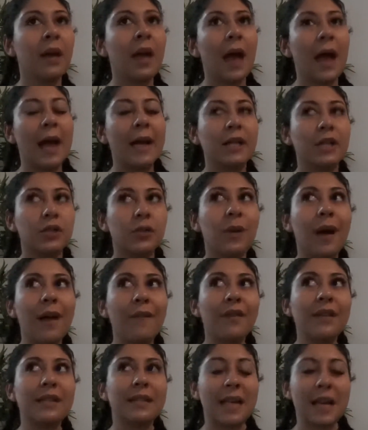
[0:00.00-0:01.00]
I do have
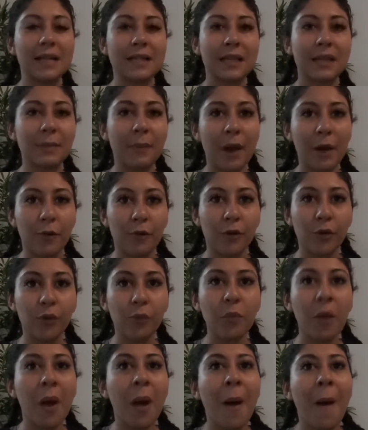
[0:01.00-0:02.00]
a desk in my
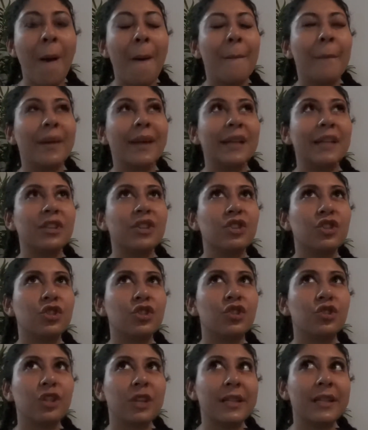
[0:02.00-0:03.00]
room, but it's
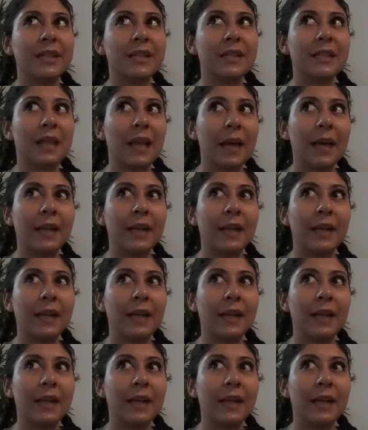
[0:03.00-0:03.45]
just like,